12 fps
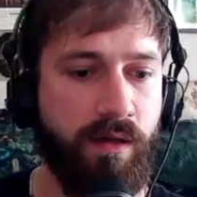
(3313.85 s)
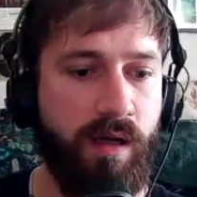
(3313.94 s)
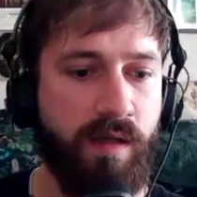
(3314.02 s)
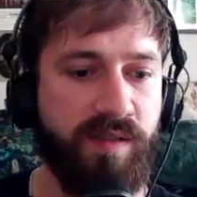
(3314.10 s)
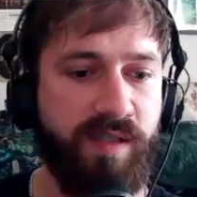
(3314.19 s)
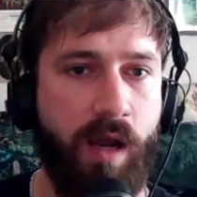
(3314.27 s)

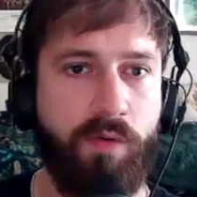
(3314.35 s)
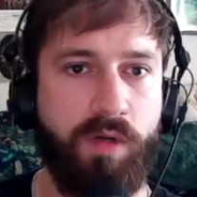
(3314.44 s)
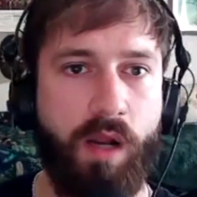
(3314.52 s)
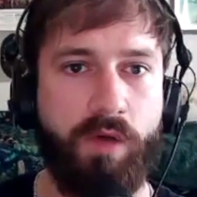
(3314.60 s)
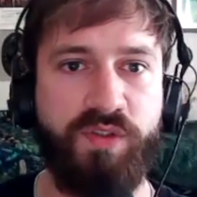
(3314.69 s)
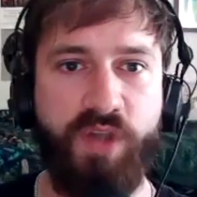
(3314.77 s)

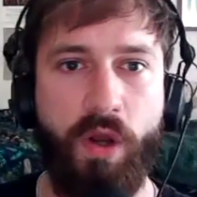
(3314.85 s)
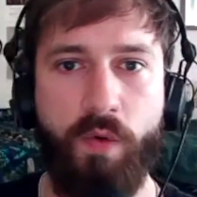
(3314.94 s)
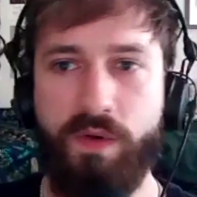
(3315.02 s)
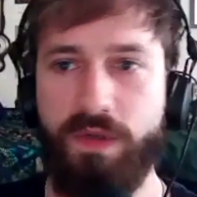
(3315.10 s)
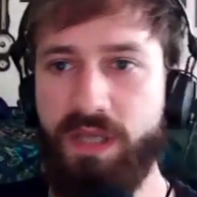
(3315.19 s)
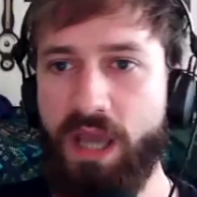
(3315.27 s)
SoundCloud.
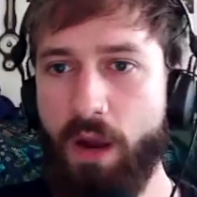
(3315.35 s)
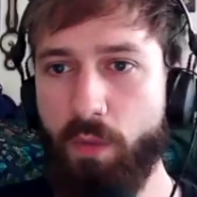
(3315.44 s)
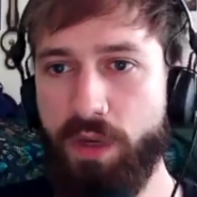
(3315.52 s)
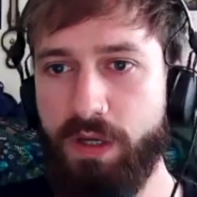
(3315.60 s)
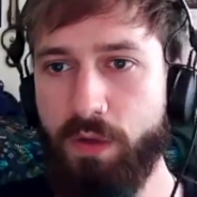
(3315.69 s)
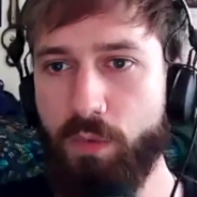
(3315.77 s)
So yeah,
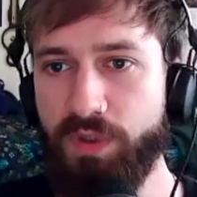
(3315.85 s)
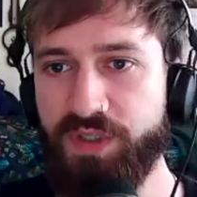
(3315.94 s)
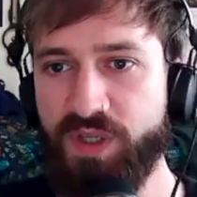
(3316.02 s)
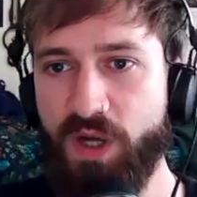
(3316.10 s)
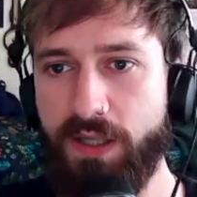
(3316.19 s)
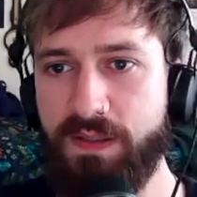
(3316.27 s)
we
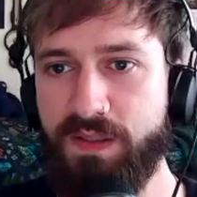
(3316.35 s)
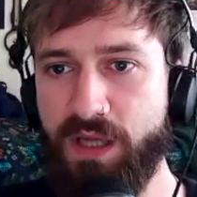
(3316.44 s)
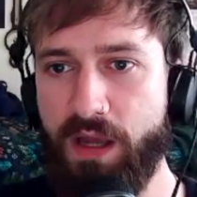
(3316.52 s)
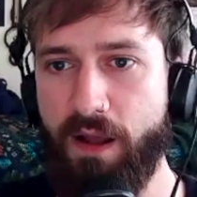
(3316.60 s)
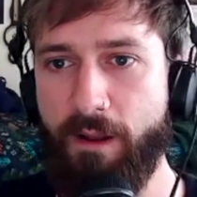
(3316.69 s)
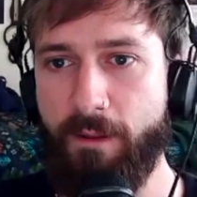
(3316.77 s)
signed
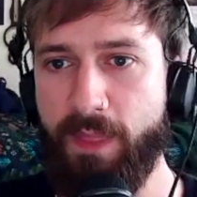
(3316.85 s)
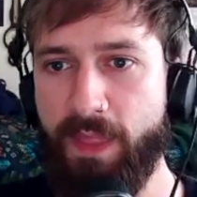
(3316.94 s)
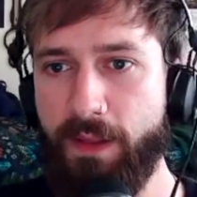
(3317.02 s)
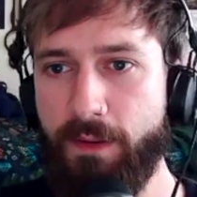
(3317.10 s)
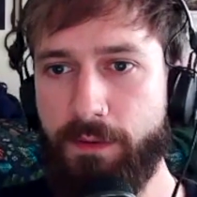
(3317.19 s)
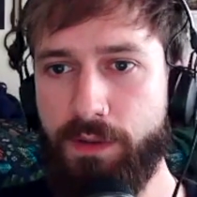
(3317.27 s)

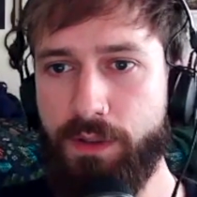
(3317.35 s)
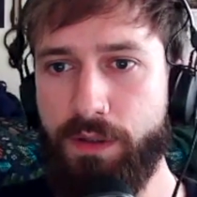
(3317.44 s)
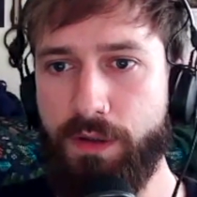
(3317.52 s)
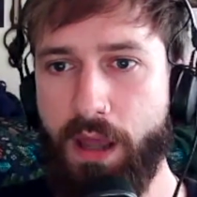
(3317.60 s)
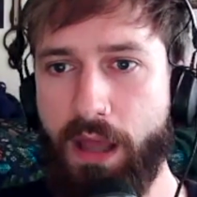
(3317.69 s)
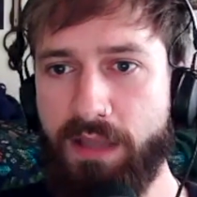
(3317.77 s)

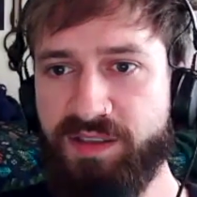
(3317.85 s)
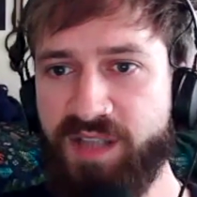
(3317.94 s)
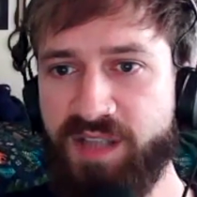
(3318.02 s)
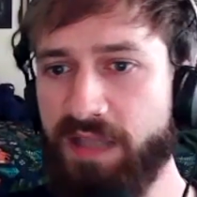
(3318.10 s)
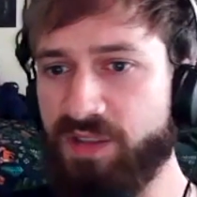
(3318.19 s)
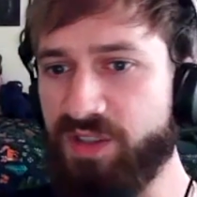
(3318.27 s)

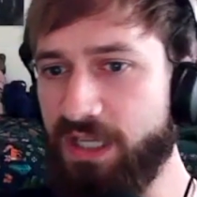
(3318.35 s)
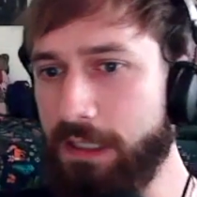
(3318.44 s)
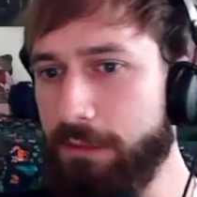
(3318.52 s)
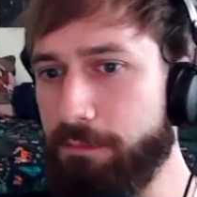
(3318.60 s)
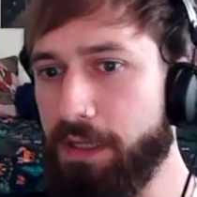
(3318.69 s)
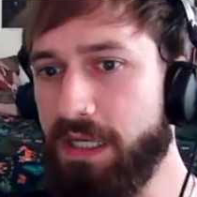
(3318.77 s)
Debts
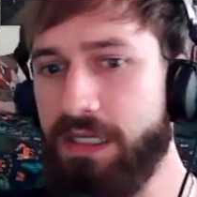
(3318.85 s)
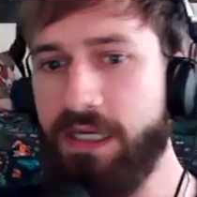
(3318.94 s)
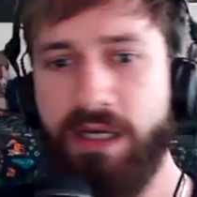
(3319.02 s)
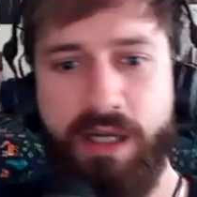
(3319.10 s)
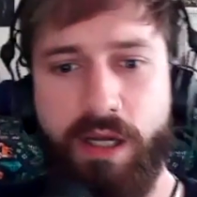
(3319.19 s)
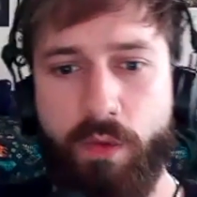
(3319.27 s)
EP,
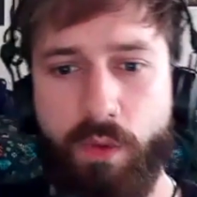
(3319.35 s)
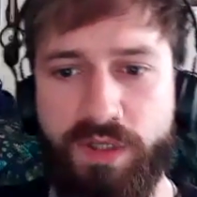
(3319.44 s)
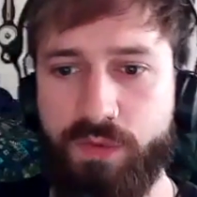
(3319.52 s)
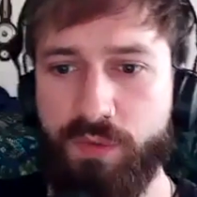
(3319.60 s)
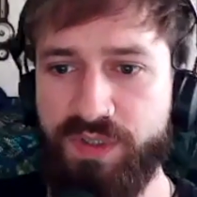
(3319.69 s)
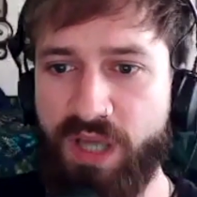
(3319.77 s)

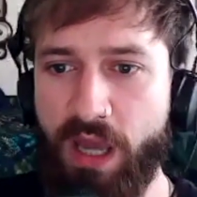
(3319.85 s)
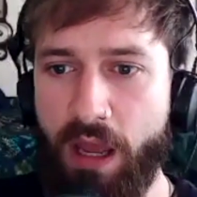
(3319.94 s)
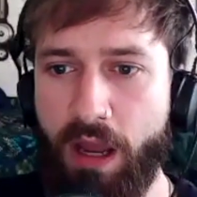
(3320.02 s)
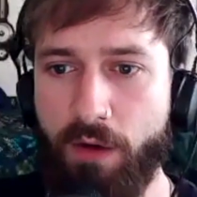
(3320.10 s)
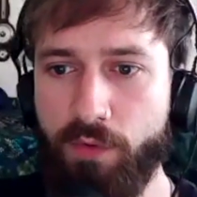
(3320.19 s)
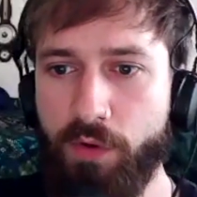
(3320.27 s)
which was
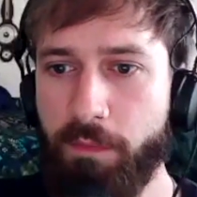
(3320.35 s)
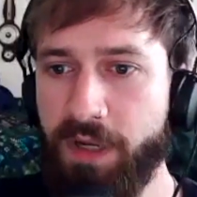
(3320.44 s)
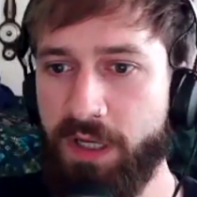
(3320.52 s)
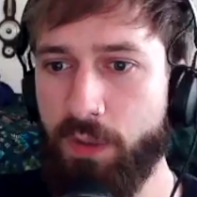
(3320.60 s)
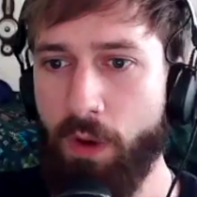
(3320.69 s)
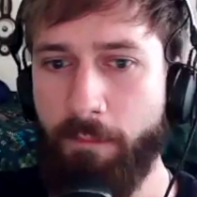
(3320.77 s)
a real
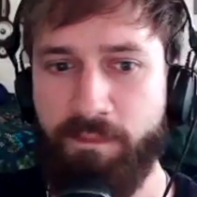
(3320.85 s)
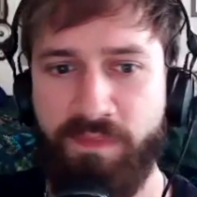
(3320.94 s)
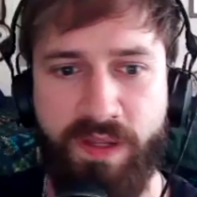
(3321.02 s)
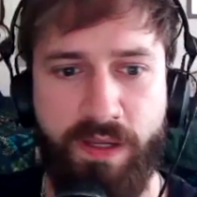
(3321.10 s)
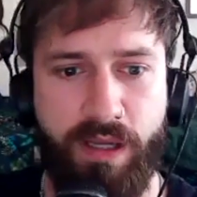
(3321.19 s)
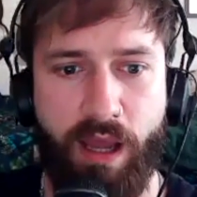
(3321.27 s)
big one.
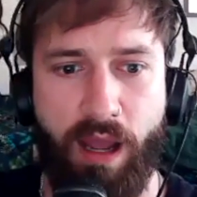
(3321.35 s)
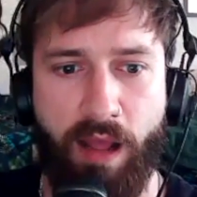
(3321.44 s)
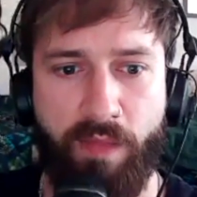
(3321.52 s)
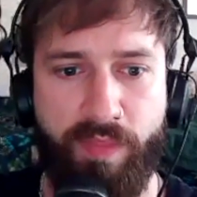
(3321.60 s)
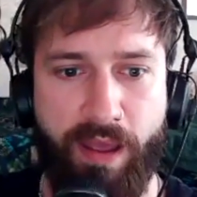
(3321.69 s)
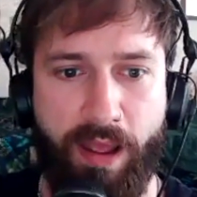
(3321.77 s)

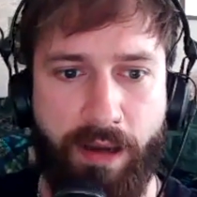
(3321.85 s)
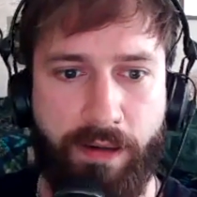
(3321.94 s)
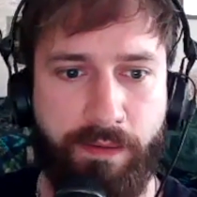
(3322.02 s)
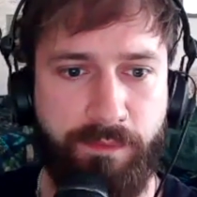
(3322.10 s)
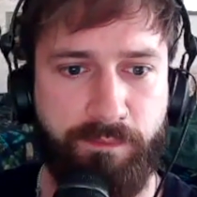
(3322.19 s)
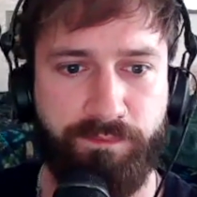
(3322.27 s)
And
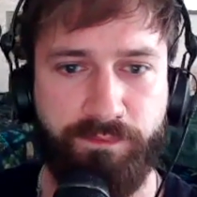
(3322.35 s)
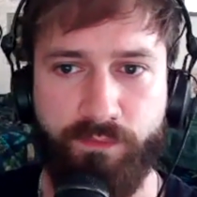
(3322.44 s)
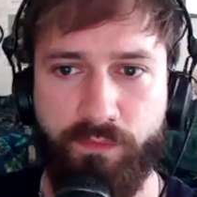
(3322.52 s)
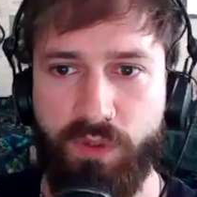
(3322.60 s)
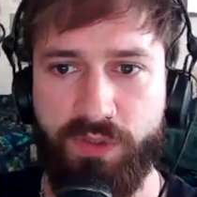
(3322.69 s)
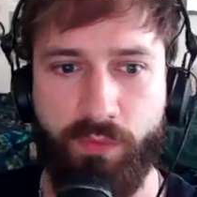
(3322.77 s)
then
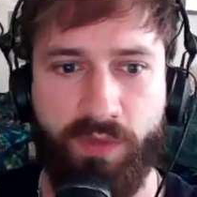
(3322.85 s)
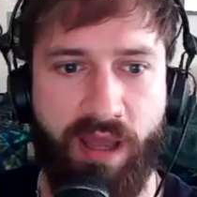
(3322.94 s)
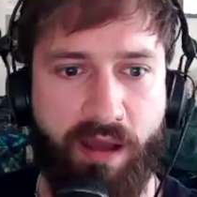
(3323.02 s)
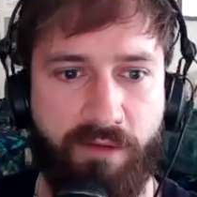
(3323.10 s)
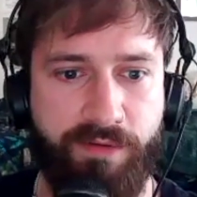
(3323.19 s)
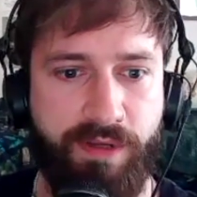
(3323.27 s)
what do we
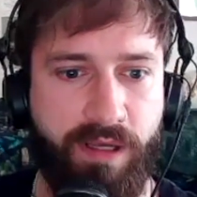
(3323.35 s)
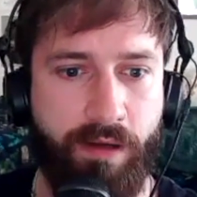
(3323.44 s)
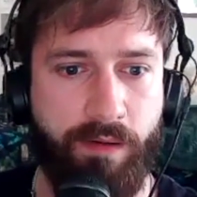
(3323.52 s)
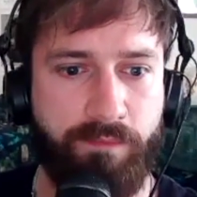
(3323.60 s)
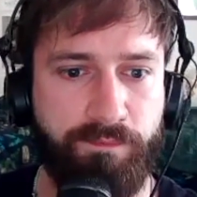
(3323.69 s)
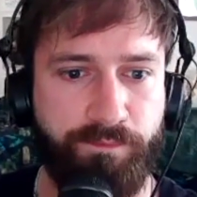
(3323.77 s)
have here?